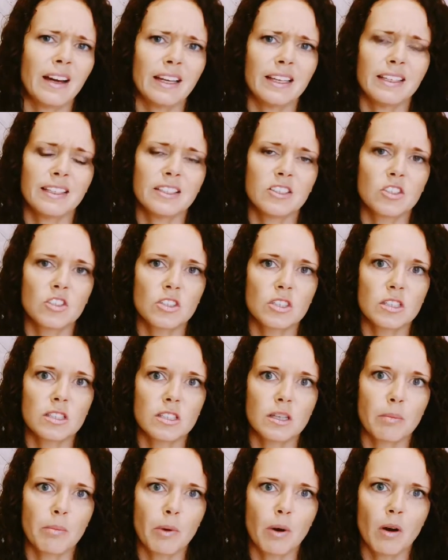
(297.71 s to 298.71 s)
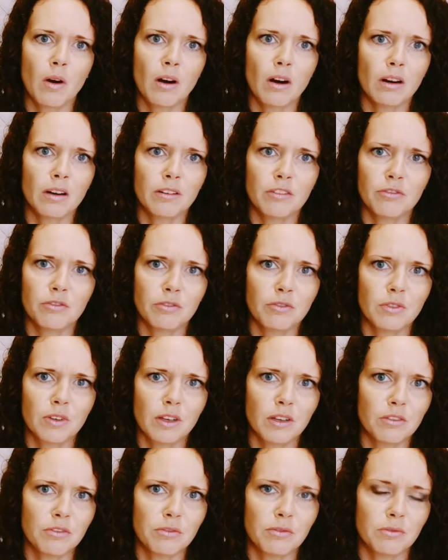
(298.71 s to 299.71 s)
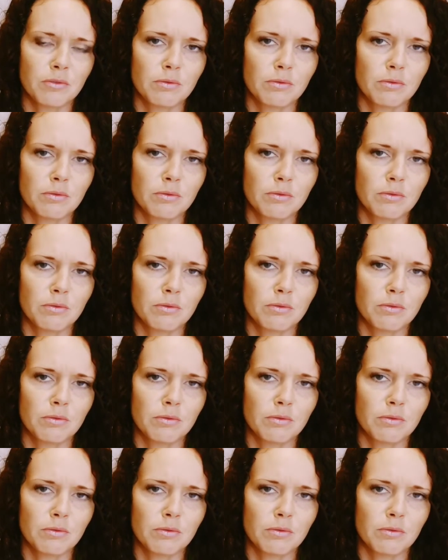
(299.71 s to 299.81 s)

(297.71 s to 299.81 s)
and it's just a part of